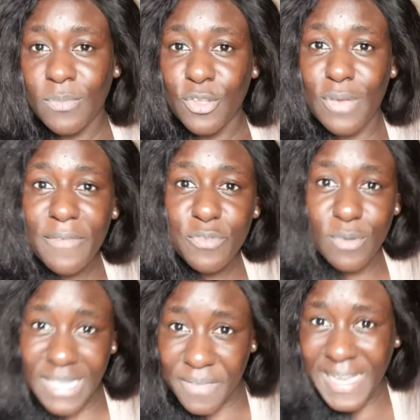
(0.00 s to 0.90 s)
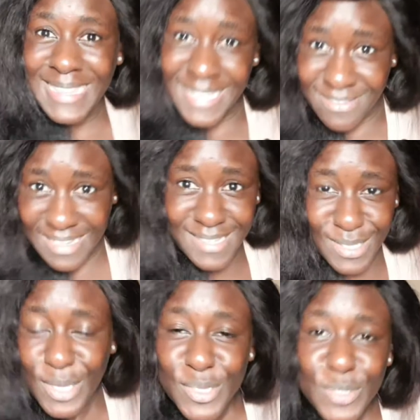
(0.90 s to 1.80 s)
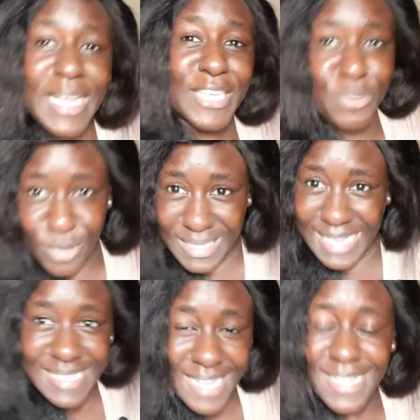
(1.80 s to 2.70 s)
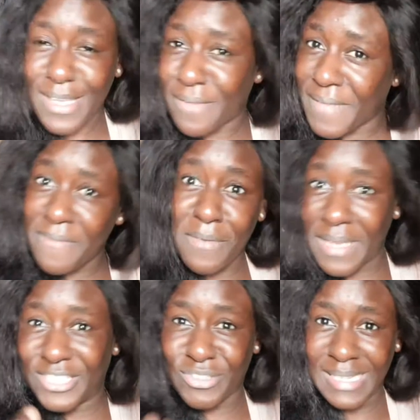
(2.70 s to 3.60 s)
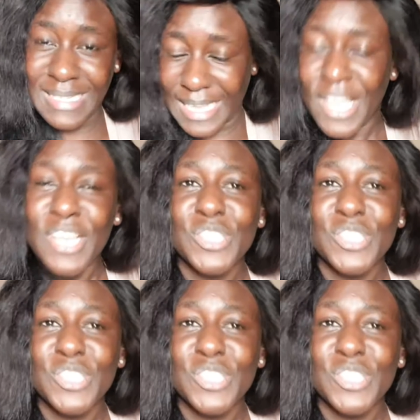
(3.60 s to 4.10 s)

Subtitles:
You have to give her lyrics so that she will understand that you're very, very interested.